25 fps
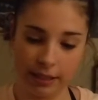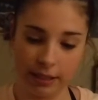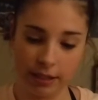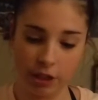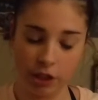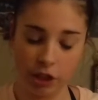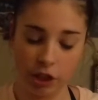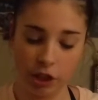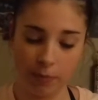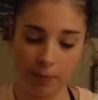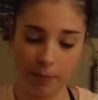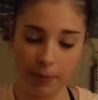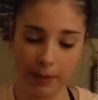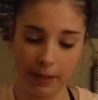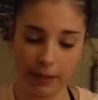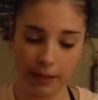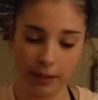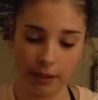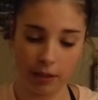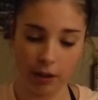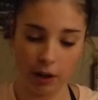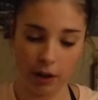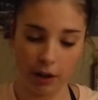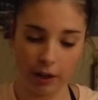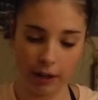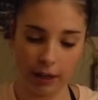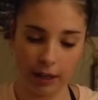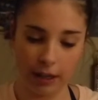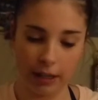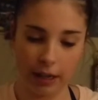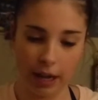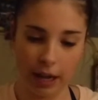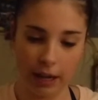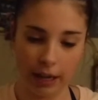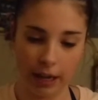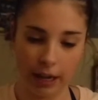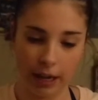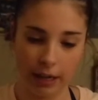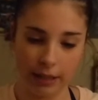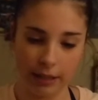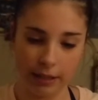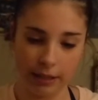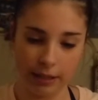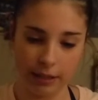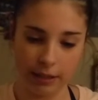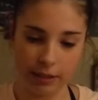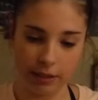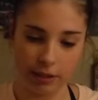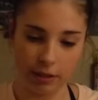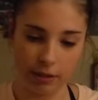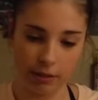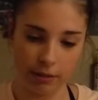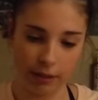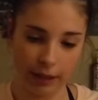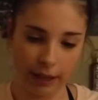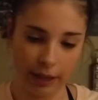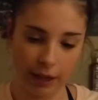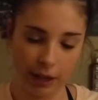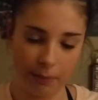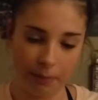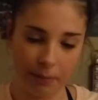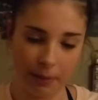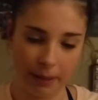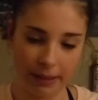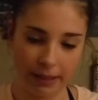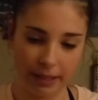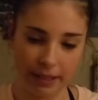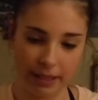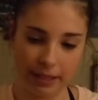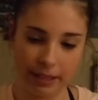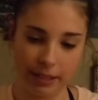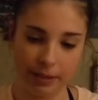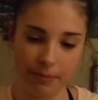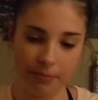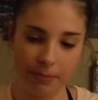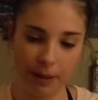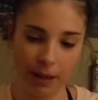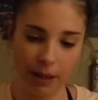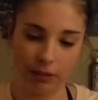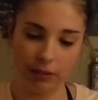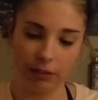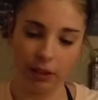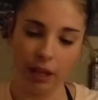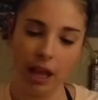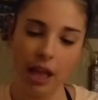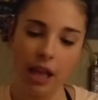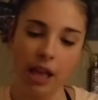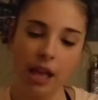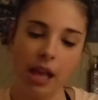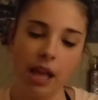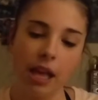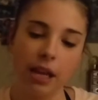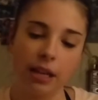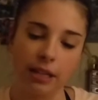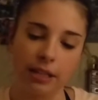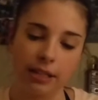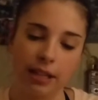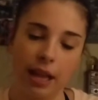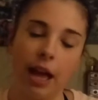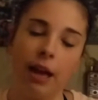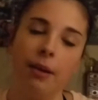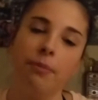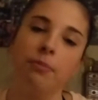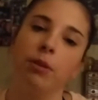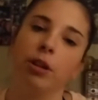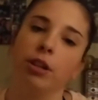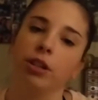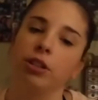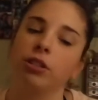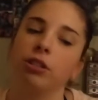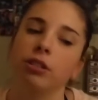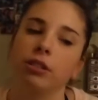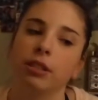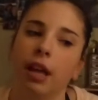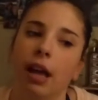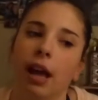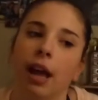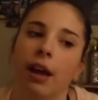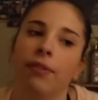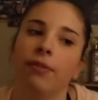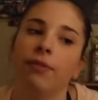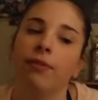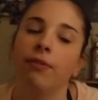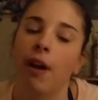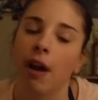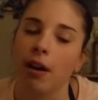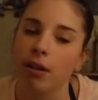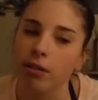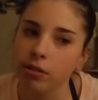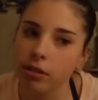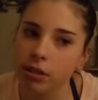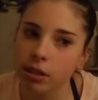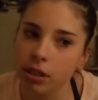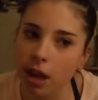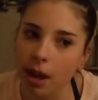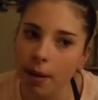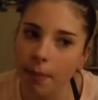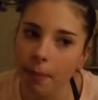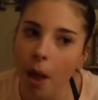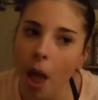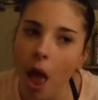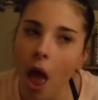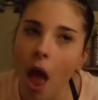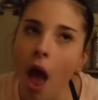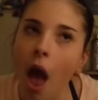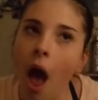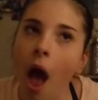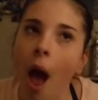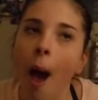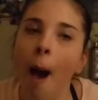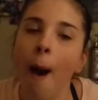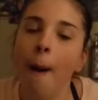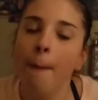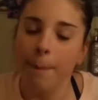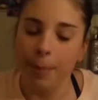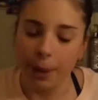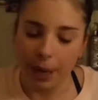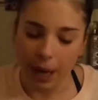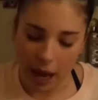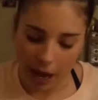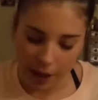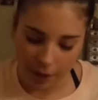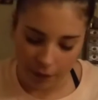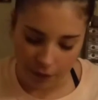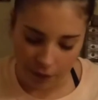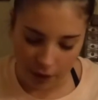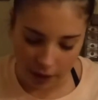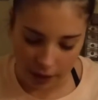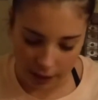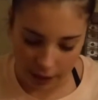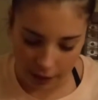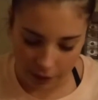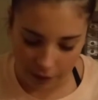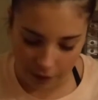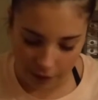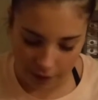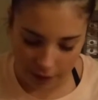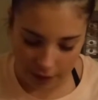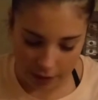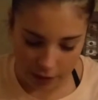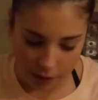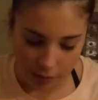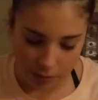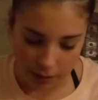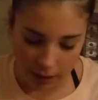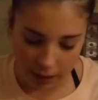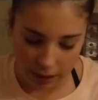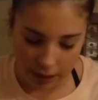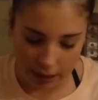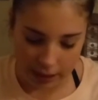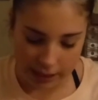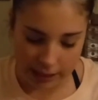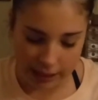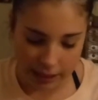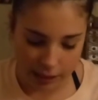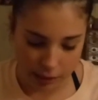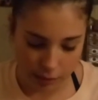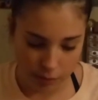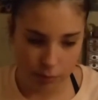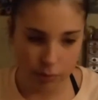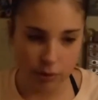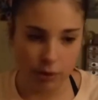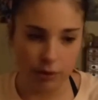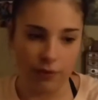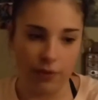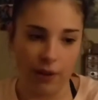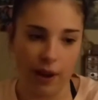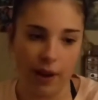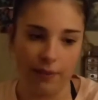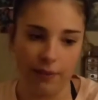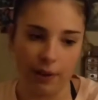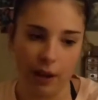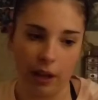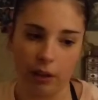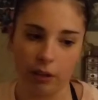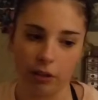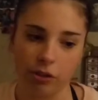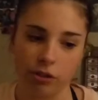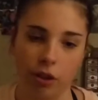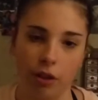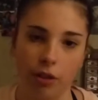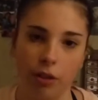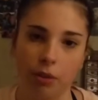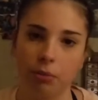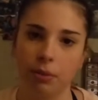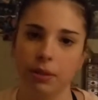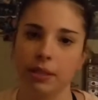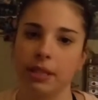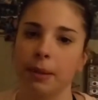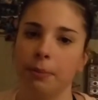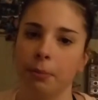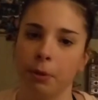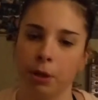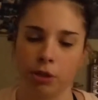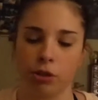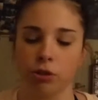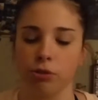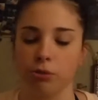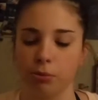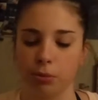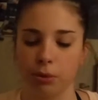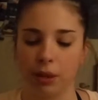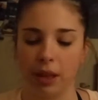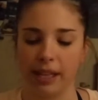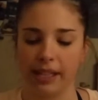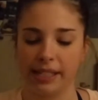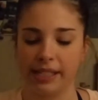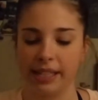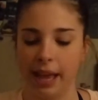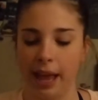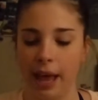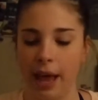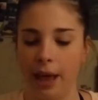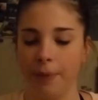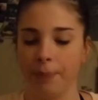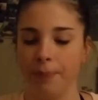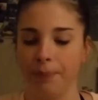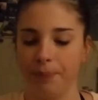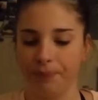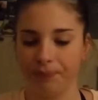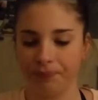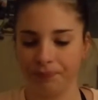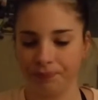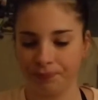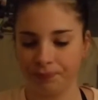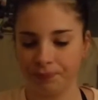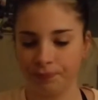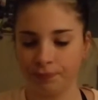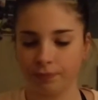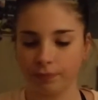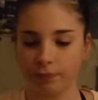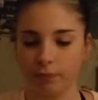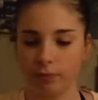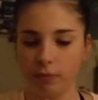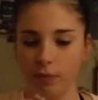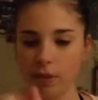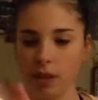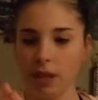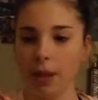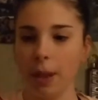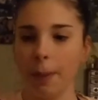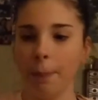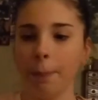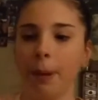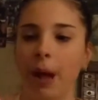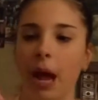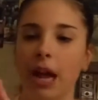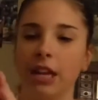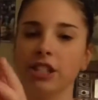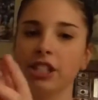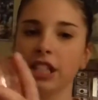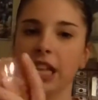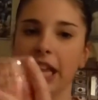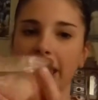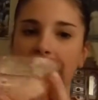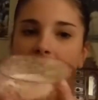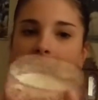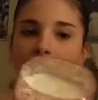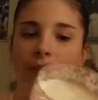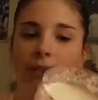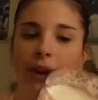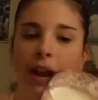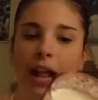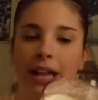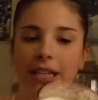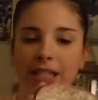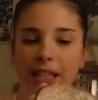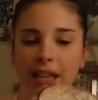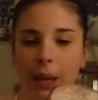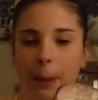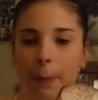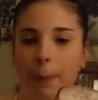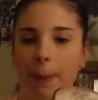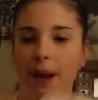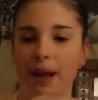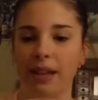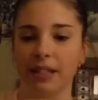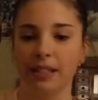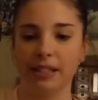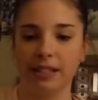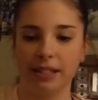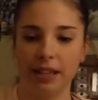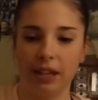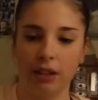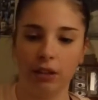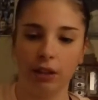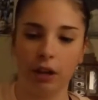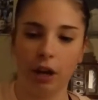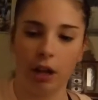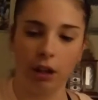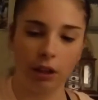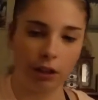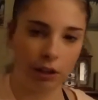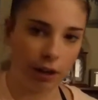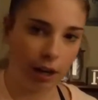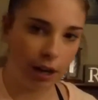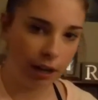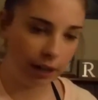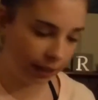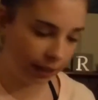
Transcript: Cupid's Garden. I honestly don't care about the smell because at Marshall's I found some, but I finally found this one because this one was $5. All the ones at Marshall's were like $10. But I just like how it has like a pastel color on